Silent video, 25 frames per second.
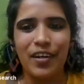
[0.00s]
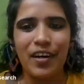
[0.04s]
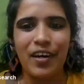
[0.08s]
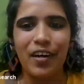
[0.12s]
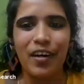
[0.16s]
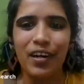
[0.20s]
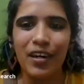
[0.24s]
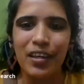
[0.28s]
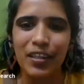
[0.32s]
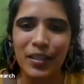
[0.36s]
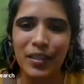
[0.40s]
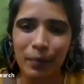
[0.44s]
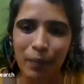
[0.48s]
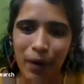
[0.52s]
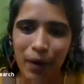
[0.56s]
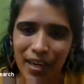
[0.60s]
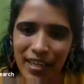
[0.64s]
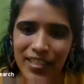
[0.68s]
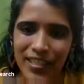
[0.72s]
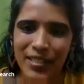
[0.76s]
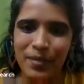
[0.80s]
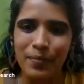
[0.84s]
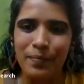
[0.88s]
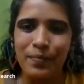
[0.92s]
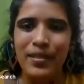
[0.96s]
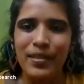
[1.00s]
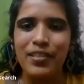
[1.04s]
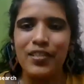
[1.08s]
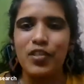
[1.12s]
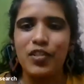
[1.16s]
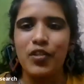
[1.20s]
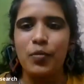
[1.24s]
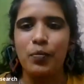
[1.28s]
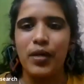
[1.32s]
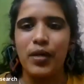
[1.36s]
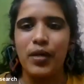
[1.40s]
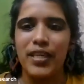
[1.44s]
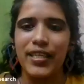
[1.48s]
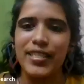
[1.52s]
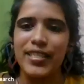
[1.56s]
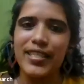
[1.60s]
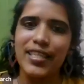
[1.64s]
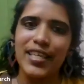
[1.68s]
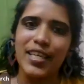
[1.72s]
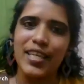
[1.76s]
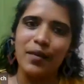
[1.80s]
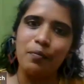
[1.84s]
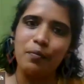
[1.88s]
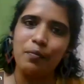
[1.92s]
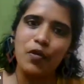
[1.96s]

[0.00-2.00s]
the participants to please keep